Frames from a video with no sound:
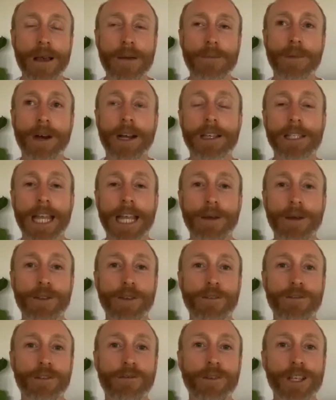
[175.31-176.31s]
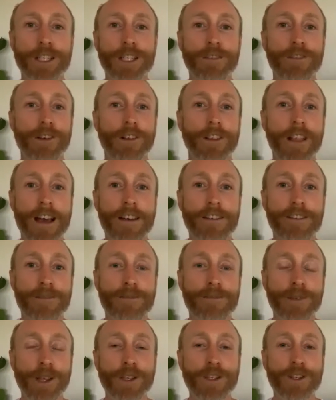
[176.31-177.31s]
might stay with you for the rest of your life
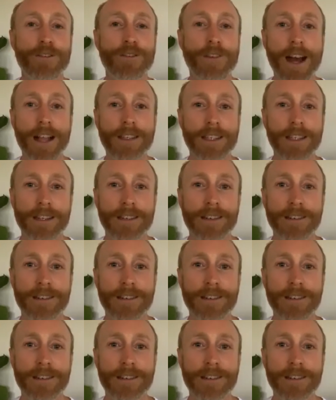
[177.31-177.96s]
because you felt it.